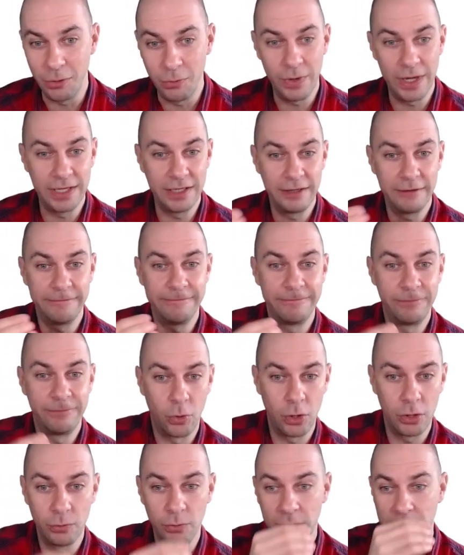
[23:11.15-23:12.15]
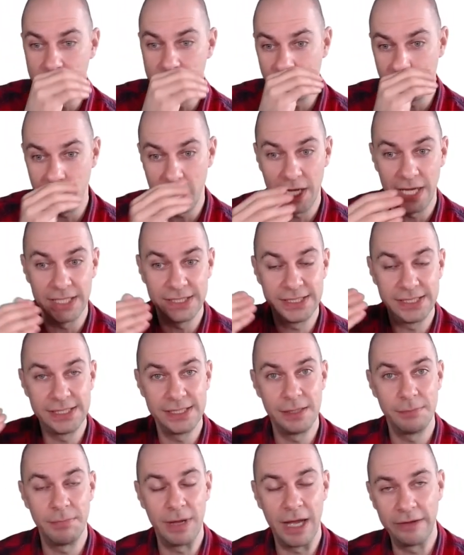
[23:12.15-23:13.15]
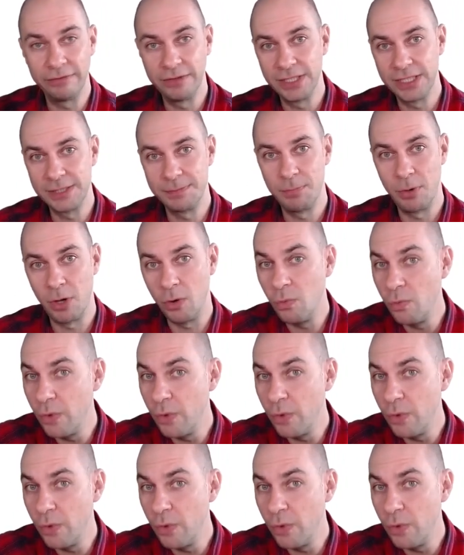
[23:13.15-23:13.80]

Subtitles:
When the forward price is above the spot,